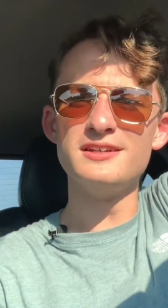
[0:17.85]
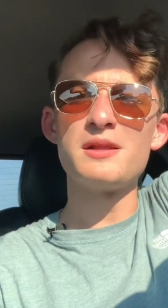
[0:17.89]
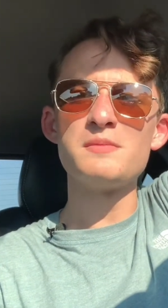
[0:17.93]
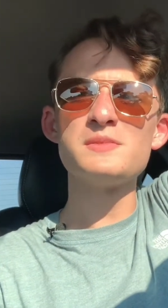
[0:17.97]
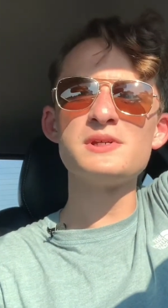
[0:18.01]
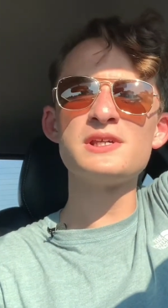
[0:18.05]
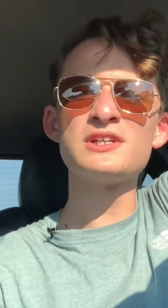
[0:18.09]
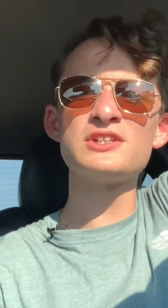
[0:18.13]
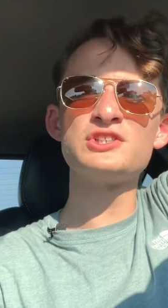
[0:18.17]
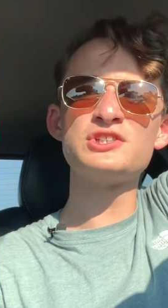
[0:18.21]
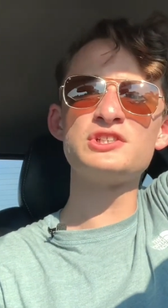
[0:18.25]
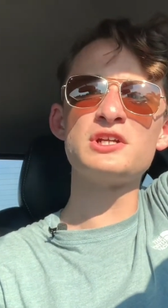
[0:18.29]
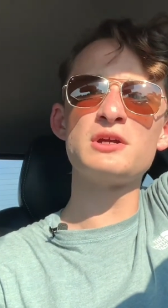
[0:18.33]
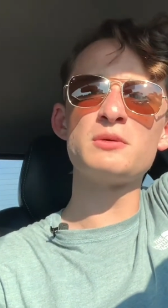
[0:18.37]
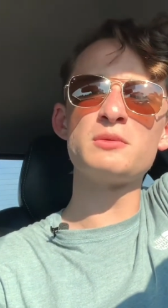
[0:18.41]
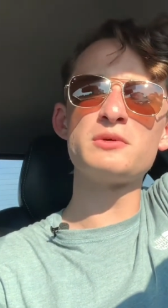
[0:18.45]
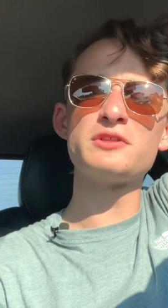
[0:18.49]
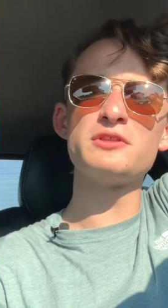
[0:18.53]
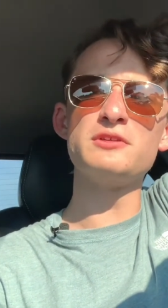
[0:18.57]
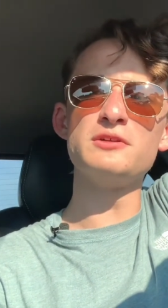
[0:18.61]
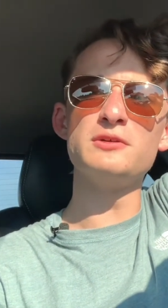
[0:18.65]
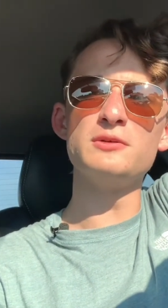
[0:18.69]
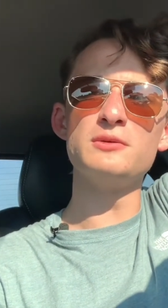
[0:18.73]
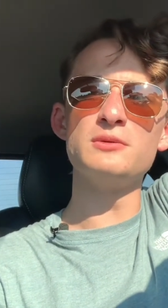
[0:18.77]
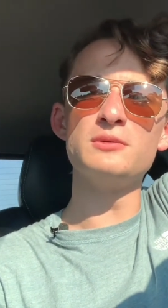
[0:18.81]
I'm going to share with
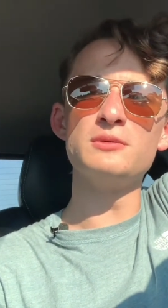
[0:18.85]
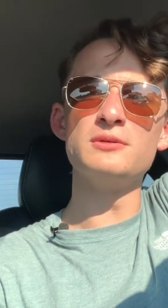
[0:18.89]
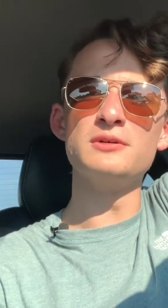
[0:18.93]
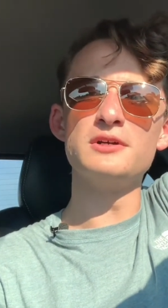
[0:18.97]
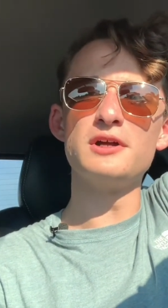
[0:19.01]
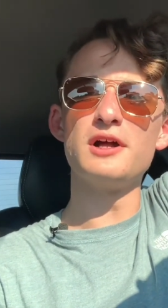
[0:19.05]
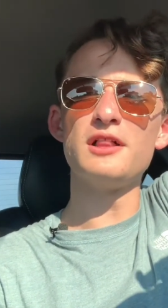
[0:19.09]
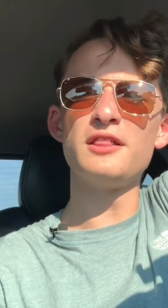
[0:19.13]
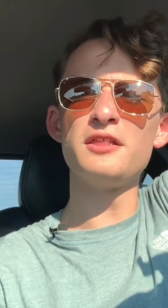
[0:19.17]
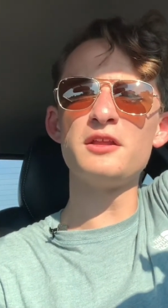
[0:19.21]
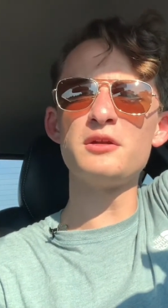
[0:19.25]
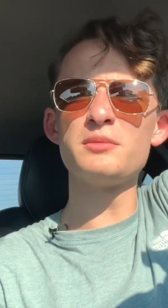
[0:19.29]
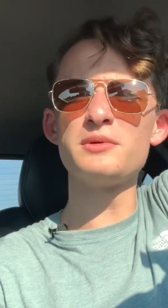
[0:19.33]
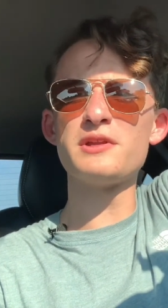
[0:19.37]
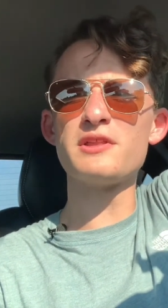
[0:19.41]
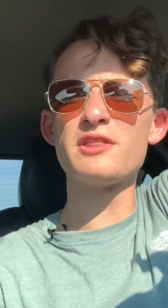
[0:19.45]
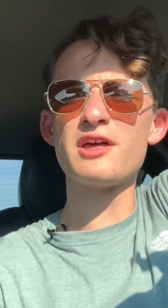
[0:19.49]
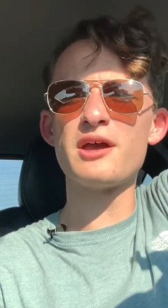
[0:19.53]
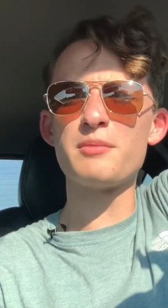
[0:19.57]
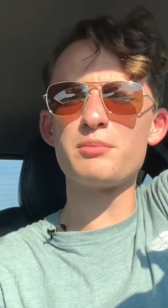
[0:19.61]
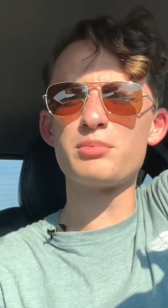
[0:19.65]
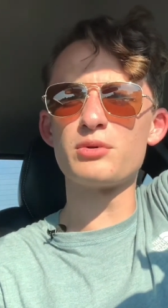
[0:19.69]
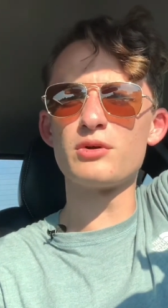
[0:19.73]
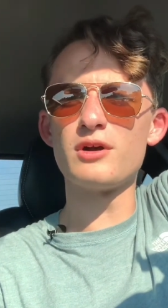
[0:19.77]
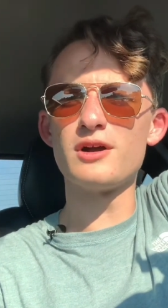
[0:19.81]
you a little bit of
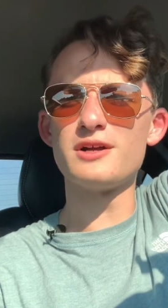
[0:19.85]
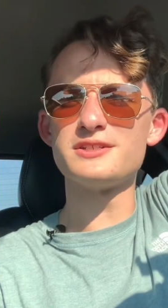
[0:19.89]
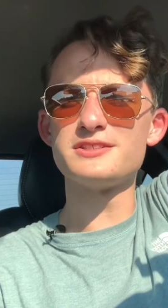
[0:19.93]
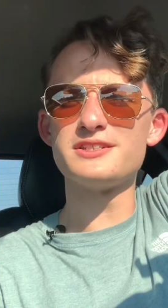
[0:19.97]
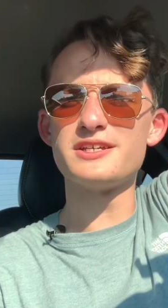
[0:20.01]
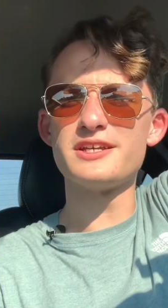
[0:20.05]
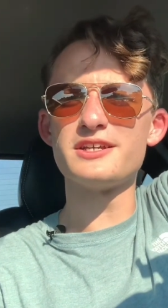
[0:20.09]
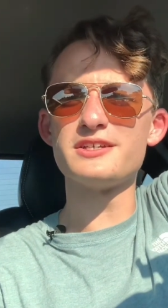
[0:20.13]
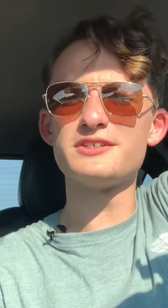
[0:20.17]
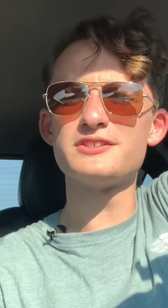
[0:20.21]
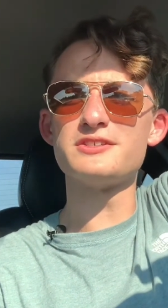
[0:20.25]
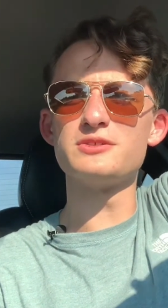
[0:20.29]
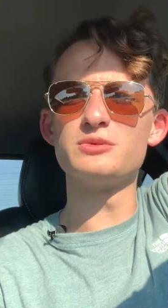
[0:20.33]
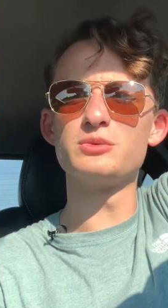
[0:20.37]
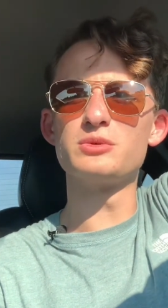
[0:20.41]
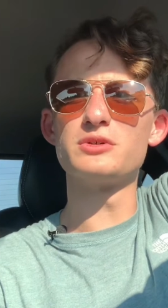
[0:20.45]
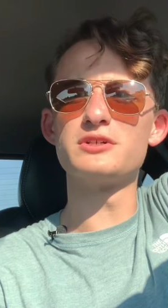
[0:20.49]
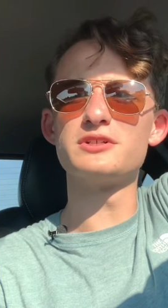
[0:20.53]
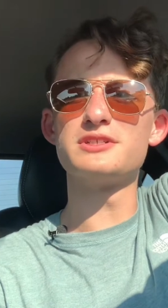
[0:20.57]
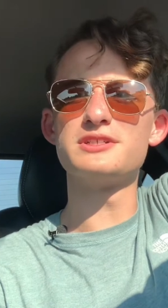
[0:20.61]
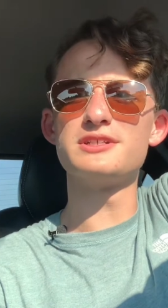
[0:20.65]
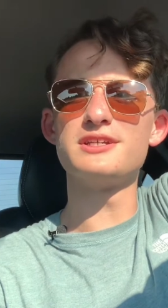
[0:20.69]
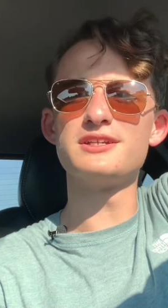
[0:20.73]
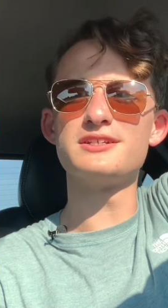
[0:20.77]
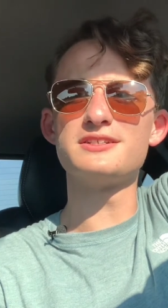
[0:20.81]
that process in order
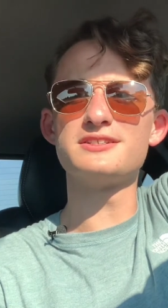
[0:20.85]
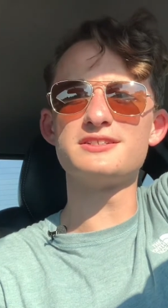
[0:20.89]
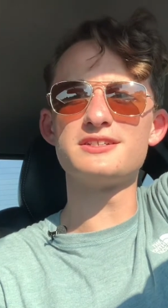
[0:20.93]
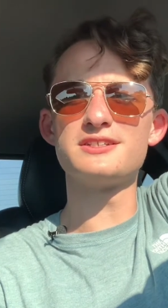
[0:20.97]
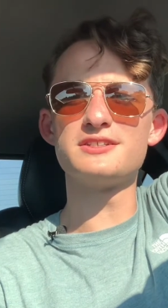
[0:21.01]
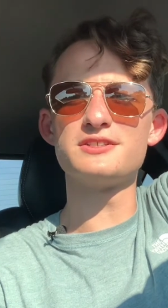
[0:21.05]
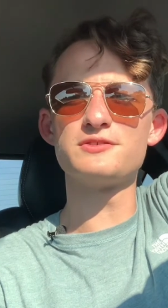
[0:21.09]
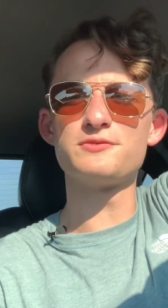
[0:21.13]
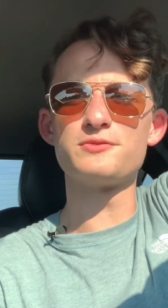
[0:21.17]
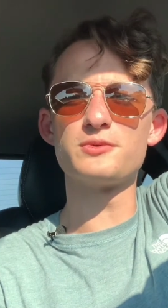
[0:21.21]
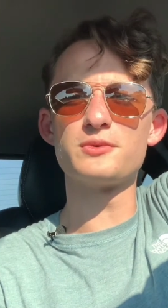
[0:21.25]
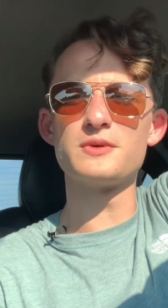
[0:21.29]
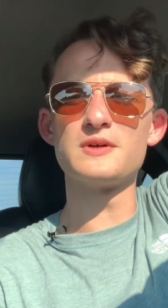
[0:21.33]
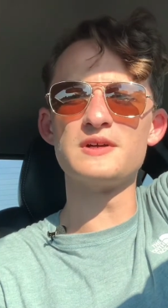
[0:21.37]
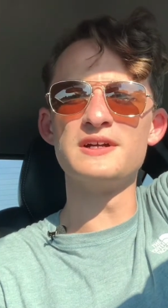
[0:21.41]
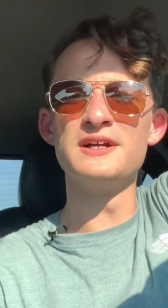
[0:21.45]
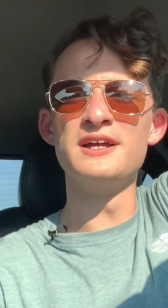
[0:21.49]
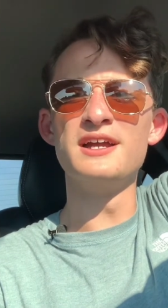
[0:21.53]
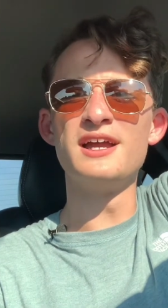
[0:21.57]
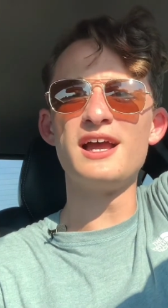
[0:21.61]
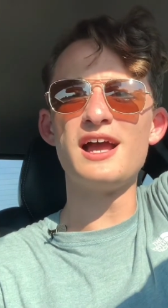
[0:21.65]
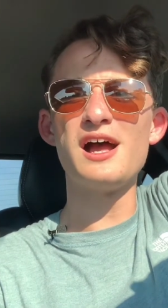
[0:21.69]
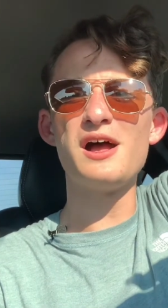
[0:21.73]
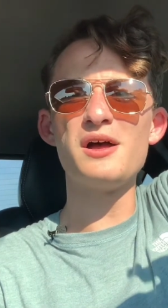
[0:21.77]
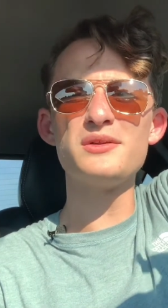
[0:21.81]
to get a sense for
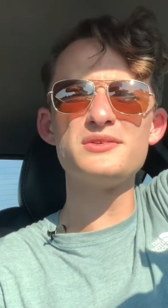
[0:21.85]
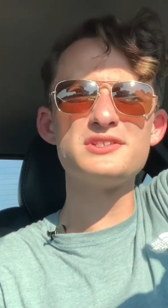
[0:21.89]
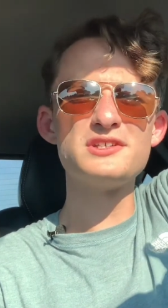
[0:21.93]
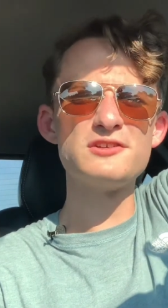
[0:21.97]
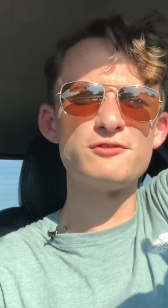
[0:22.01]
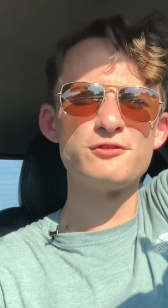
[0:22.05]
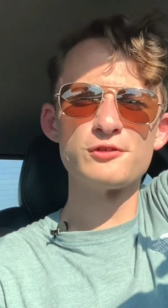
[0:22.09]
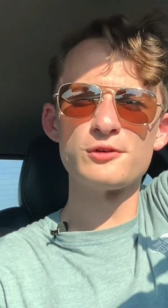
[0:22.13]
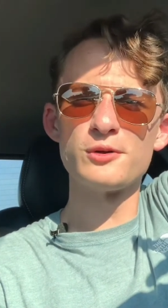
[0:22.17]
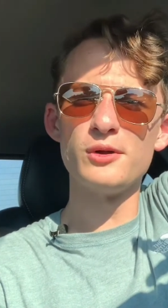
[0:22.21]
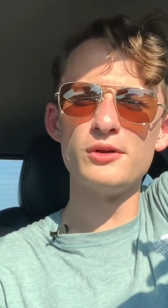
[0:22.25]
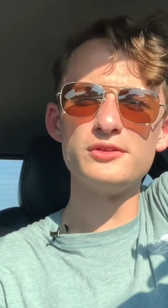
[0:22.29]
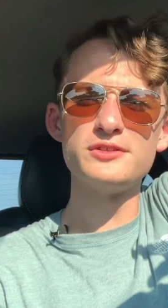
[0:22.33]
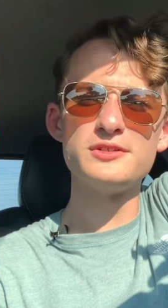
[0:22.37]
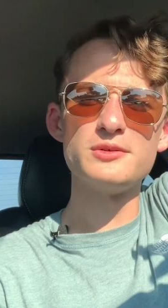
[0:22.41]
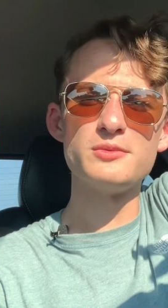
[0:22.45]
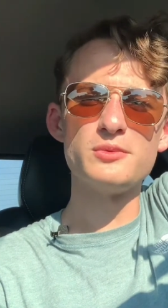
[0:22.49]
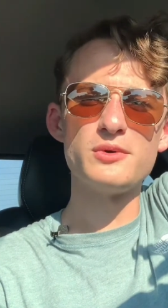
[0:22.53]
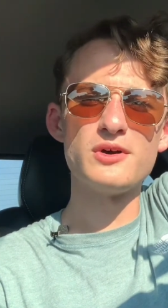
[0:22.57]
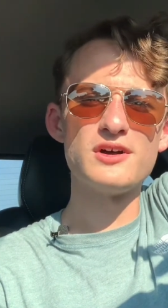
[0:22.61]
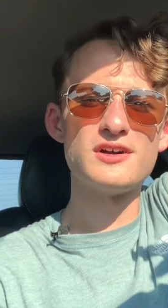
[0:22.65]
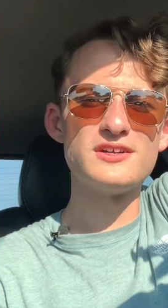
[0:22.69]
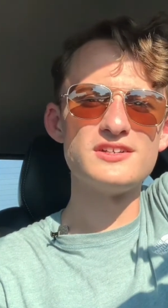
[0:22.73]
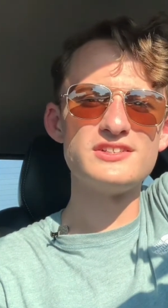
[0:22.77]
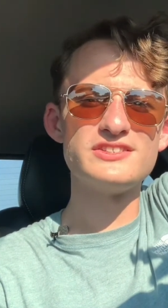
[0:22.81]
how difficult it
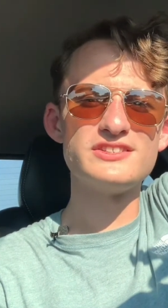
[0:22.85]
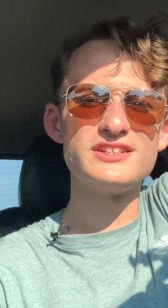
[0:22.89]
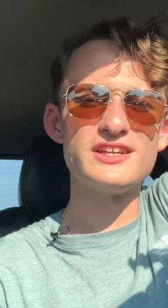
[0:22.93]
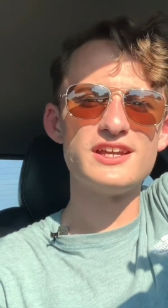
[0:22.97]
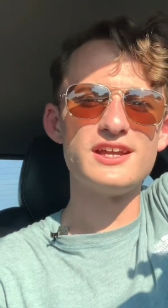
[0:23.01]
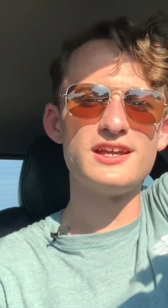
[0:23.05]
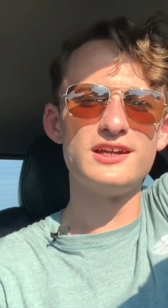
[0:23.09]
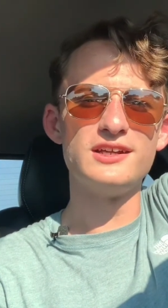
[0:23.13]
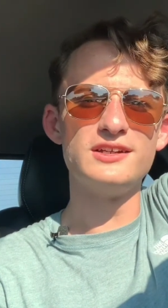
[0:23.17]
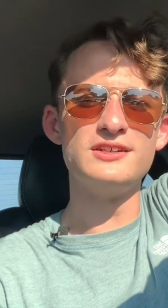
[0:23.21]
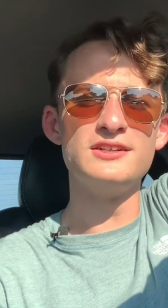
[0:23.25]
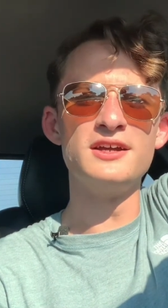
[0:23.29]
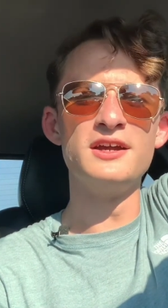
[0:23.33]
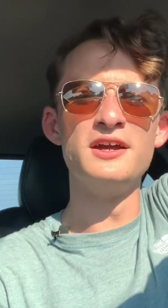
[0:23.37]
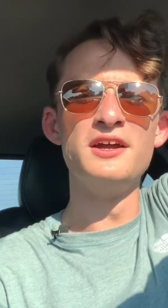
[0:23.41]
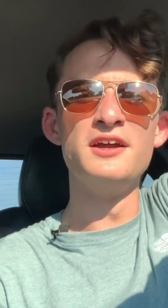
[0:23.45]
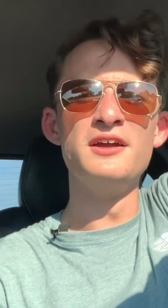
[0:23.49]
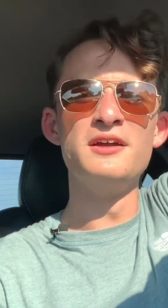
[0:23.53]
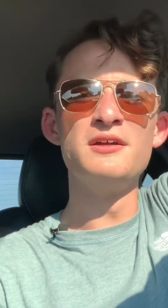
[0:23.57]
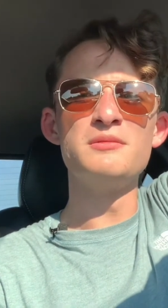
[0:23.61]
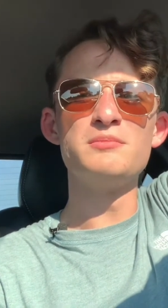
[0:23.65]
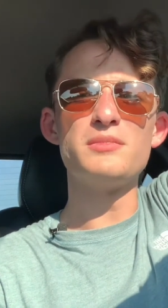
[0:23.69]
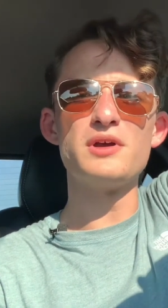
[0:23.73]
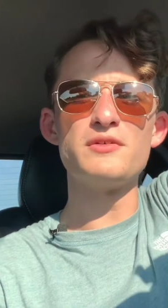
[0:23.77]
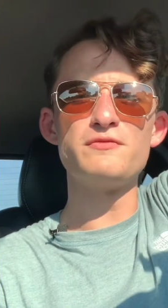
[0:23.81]
was and
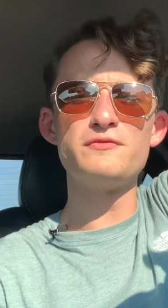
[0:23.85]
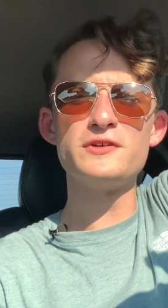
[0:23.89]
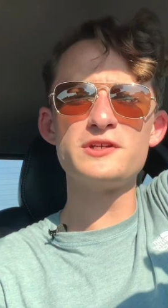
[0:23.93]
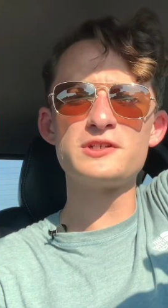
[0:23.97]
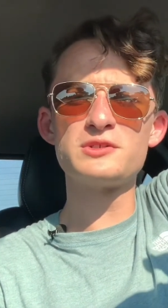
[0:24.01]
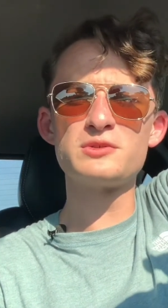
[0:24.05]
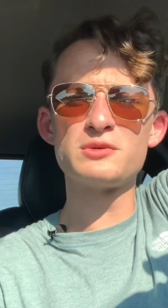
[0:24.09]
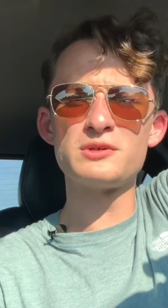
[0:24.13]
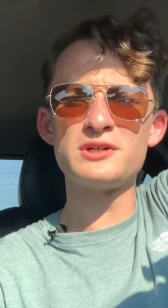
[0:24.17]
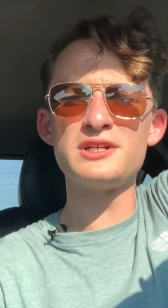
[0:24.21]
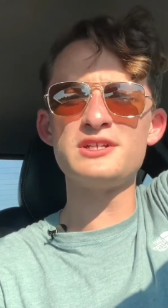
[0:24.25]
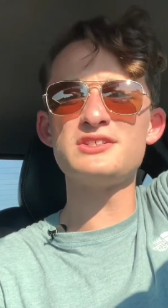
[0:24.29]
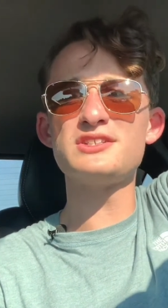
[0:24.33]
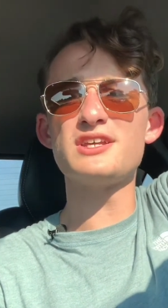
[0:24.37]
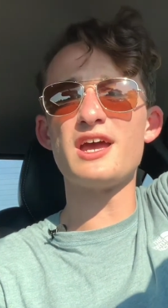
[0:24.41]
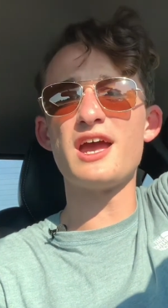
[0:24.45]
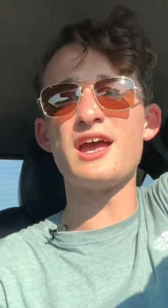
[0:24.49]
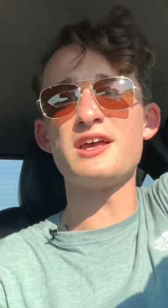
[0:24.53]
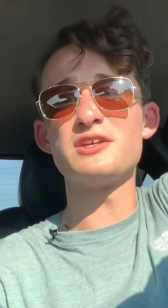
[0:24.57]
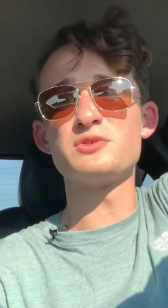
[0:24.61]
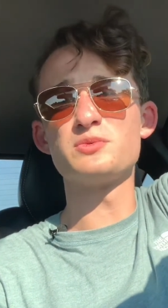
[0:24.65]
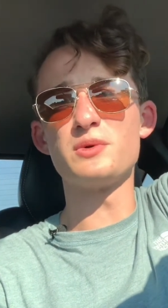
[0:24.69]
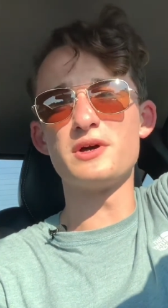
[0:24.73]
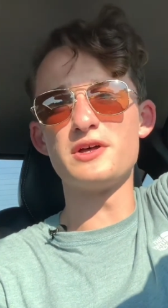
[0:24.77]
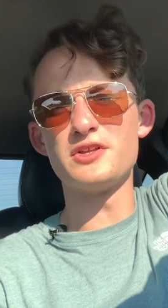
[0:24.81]
my victories
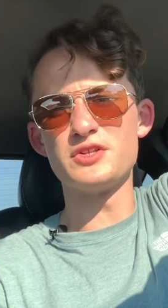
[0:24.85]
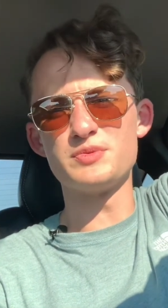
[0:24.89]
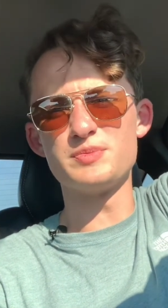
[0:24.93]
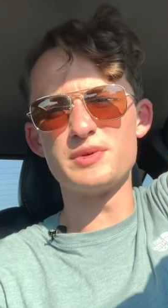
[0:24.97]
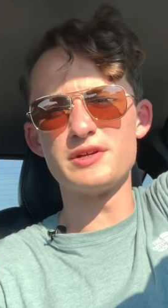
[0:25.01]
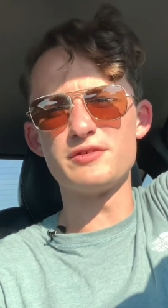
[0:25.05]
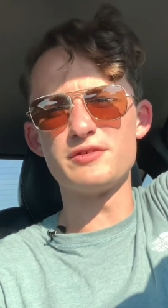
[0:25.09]
as well as my